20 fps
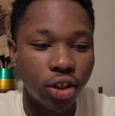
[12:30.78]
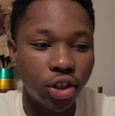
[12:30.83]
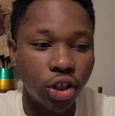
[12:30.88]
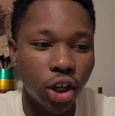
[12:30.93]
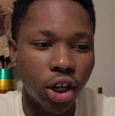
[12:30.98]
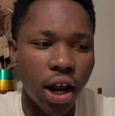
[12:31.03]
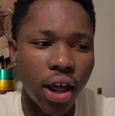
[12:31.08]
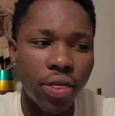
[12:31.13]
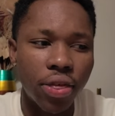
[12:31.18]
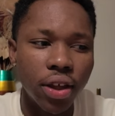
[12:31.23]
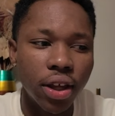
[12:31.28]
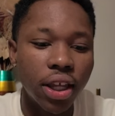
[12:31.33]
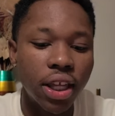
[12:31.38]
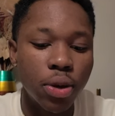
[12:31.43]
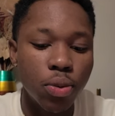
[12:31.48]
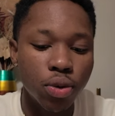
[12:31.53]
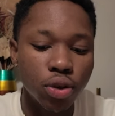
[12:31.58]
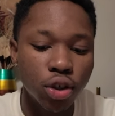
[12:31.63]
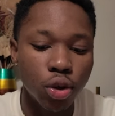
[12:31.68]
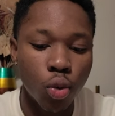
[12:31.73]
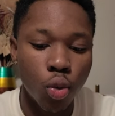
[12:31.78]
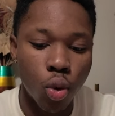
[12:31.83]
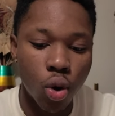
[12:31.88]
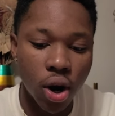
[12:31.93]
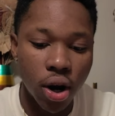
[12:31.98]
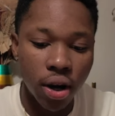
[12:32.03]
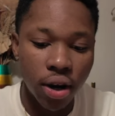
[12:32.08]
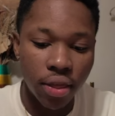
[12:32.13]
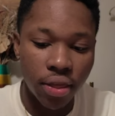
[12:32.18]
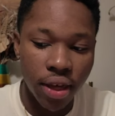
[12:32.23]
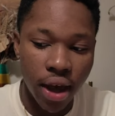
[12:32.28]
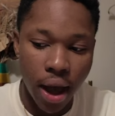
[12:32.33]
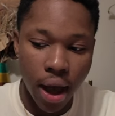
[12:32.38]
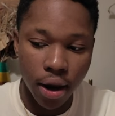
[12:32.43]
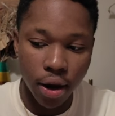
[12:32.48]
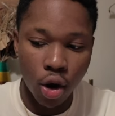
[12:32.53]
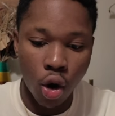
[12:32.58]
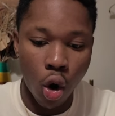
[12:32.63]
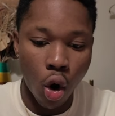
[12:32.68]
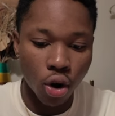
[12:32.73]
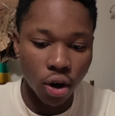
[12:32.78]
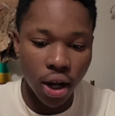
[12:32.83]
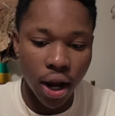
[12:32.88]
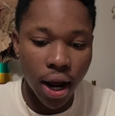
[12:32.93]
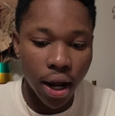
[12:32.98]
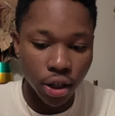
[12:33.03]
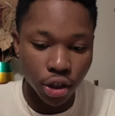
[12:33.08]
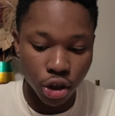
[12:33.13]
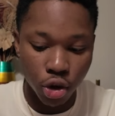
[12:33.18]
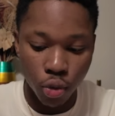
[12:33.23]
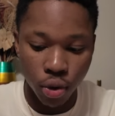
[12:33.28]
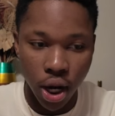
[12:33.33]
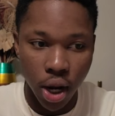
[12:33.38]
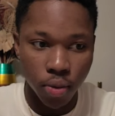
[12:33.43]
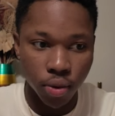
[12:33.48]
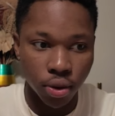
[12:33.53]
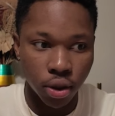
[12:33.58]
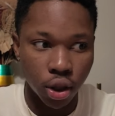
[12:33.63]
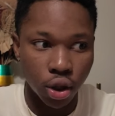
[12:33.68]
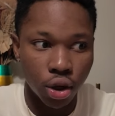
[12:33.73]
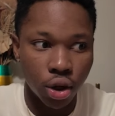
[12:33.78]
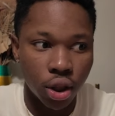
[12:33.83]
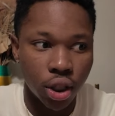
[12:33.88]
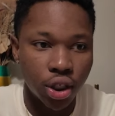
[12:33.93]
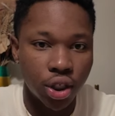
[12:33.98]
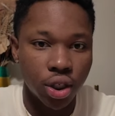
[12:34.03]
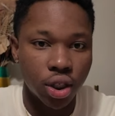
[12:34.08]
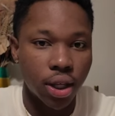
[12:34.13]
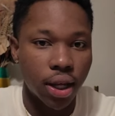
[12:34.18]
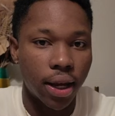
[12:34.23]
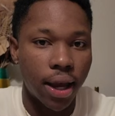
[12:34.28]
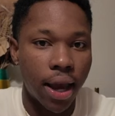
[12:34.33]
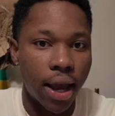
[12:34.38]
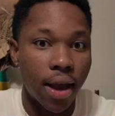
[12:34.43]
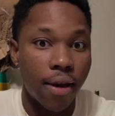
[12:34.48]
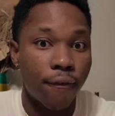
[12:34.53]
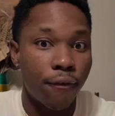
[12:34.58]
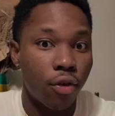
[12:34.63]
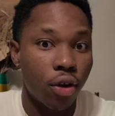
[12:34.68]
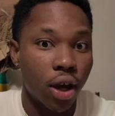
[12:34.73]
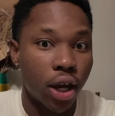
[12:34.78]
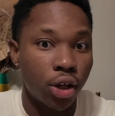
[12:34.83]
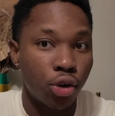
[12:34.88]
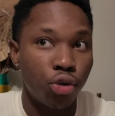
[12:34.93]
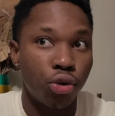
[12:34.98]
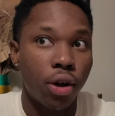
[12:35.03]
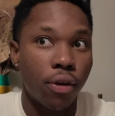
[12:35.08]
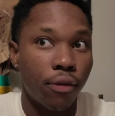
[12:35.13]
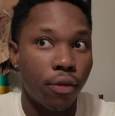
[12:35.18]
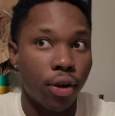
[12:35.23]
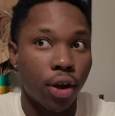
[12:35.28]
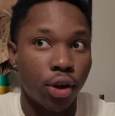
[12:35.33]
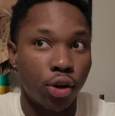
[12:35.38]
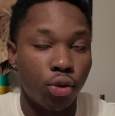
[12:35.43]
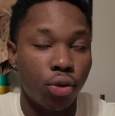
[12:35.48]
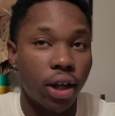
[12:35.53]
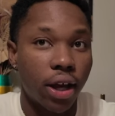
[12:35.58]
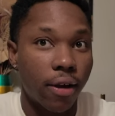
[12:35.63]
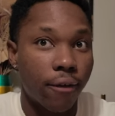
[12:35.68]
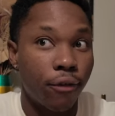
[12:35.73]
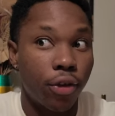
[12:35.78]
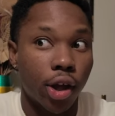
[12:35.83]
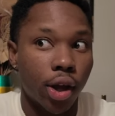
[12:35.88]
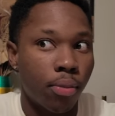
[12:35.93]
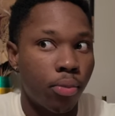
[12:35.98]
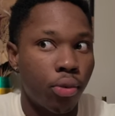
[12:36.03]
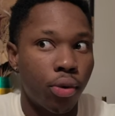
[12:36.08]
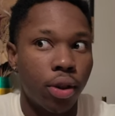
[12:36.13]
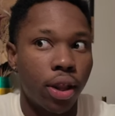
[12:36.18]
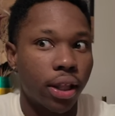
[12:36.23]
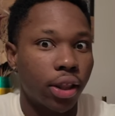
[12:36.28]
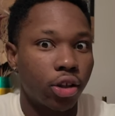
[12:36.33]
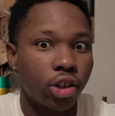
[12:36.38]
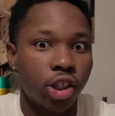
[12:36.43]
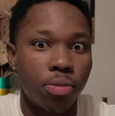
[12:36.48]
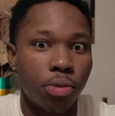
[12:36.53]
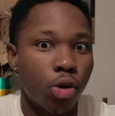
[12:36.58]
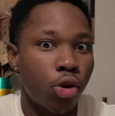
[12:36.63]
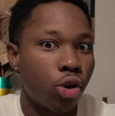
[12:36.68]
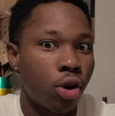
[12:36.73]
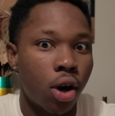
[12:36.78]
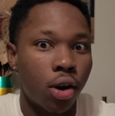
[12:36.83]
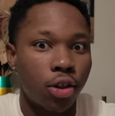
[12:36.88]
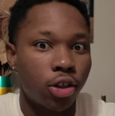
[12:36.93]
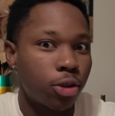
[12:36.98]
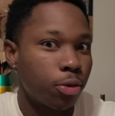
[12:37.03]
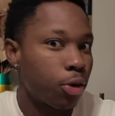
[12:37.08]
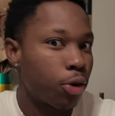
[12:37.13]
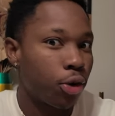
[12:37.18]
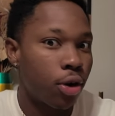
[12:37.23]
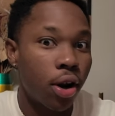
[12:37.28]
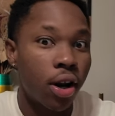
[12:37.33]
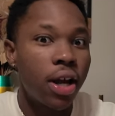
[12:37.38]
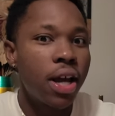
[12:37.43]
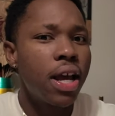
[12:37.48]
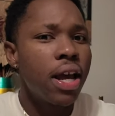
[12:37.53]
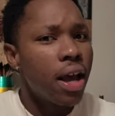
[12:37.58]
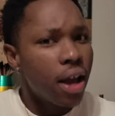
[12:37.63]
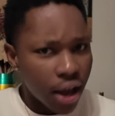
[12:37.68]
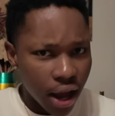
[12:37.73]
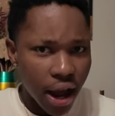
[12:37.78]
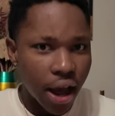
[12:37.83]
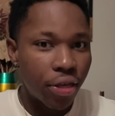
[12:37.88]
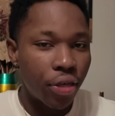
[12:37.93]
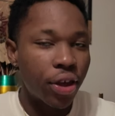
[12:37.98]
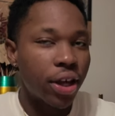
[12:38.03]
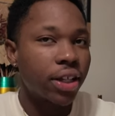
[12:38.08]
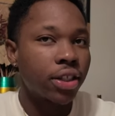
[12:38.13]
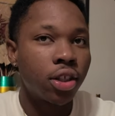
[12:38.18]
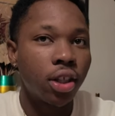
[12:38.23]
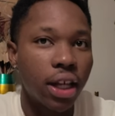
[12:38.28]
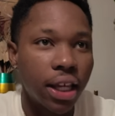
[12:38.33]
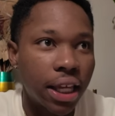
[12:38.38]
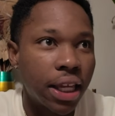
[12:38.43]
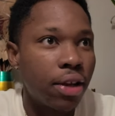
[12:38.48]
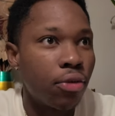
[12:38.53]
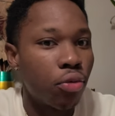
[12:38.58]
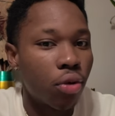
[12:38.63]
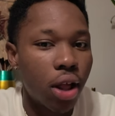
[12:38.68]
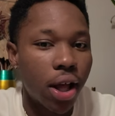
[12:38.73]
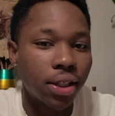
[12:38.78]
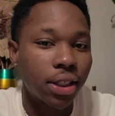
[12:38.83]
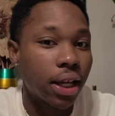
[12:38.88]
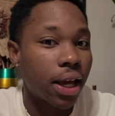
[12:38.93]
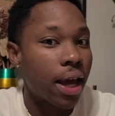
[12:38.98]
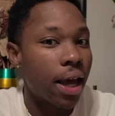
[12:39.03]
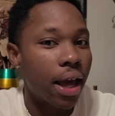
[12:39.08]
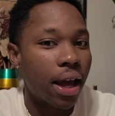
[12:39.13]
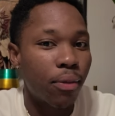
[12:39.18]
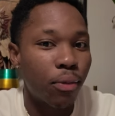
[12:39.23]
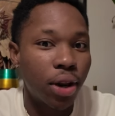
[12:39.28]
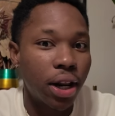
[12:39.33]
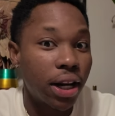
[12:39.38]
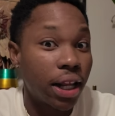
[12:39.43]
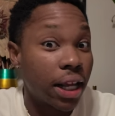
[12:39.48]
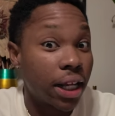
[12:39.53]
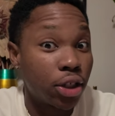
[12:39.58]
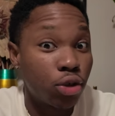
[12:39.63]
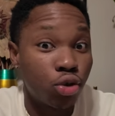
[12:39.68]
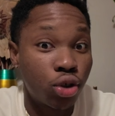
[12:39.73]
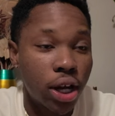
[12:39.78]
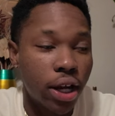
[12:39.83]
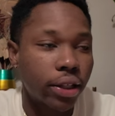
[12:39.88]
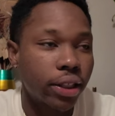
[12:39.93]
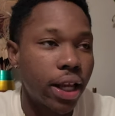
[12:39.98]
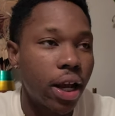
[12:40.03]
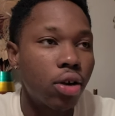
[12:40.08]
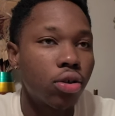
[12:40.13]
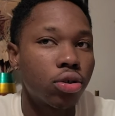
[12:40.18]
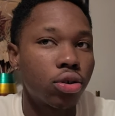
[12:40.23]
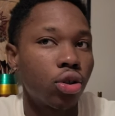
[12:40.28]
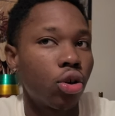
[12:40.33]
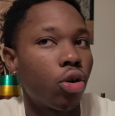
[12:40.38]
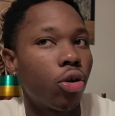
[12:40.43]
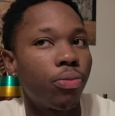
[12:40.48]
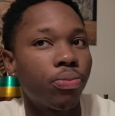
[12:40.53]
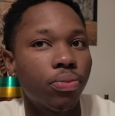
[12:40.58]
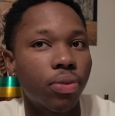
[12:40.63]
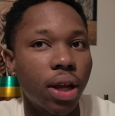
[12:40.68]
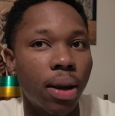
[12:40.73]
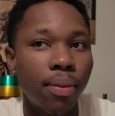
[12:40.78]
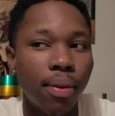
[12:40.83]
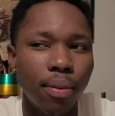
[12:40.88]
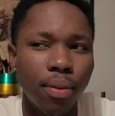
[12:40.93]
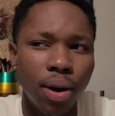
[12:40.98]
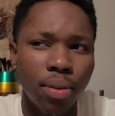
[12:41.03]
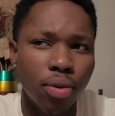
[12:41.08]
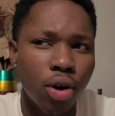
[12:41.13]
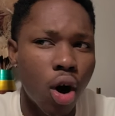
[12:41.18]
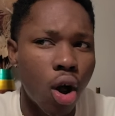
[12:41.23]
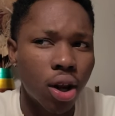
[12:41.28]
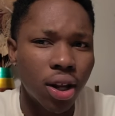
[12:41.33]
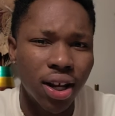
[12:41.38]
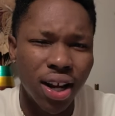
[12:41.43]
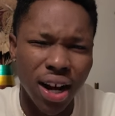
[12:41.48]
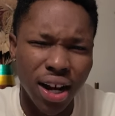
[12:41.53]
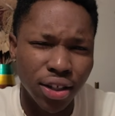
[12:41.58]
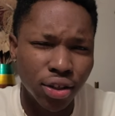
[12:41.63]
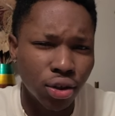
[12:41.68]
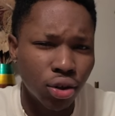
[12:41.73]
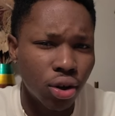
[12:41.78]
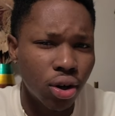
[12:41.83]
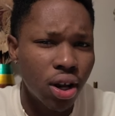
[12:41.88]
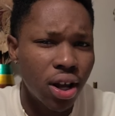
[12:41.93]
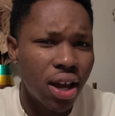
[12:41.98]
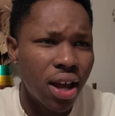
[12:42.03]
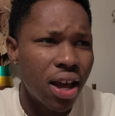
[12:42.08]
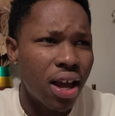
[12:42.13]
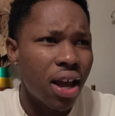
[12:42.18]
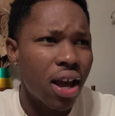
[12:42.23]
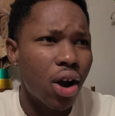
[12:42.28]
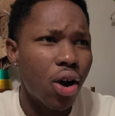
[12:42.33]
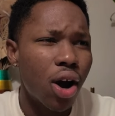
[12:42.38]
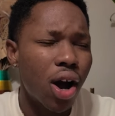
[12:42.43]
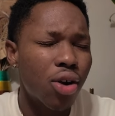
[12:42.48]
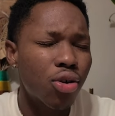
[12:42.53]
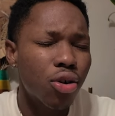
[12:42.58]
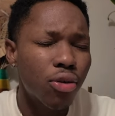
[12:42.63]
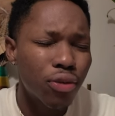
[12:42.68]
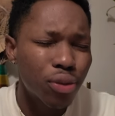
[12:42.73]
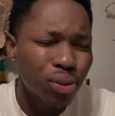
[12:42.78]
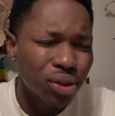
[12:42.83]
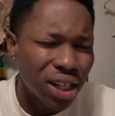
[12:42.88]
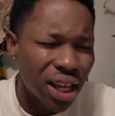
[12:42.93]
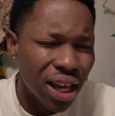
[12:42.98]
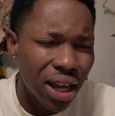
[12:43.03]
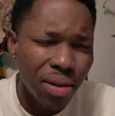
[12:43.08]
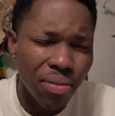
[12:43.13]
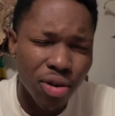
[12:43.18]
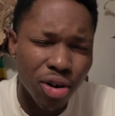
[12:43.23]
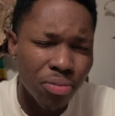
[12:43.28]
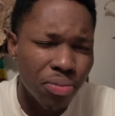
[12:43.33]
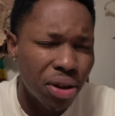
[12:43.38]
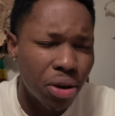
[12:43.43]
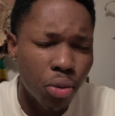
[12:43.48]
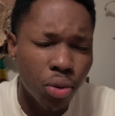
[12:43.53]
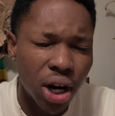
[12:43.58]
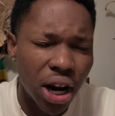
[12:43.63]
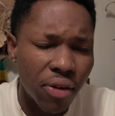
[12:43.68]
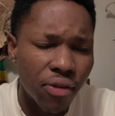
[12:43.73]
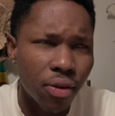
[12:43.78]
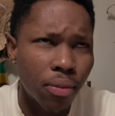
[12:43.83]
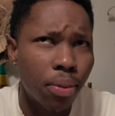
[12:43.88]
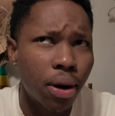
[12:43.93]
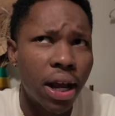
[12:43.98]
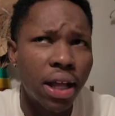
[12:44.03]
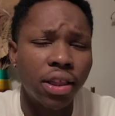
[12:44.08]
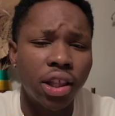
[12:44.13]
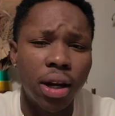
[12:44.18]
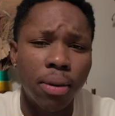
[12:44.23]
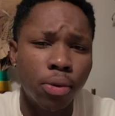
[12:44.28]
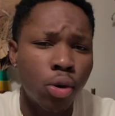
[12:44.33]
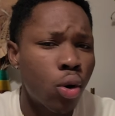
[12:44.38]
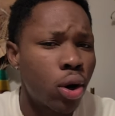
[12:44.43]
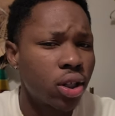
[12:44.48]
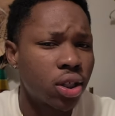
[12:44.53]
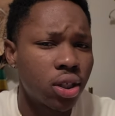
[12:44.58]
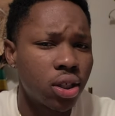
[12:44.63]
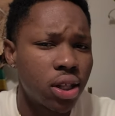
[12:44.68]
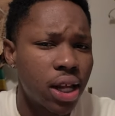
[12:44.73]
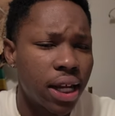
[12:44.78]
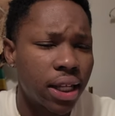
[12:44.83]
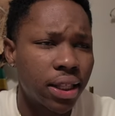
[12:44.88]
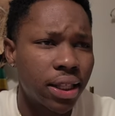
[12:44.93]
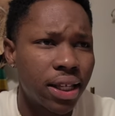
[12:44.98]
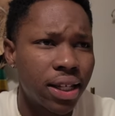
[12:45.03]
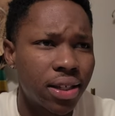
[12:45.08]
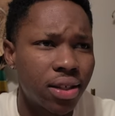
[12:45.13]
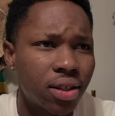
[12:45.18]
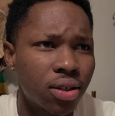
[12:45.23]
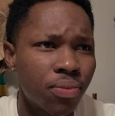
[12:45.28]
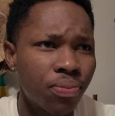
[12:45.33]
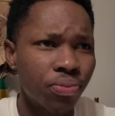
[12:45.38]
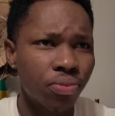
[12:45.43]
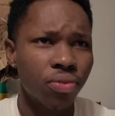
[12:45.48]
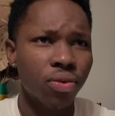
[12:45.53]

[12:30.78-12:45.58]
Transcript: took it. I think he was the one that called Kaiser when I was literally just like, hey, I feel like a dude, like, I feel like a boy, like, there's something going on. I think he realized, like, hey, I'm meaning to get you checked out. So I remember him calling Kaiser. I don't know if it was him or me, whatever, but I ended up going to, like, this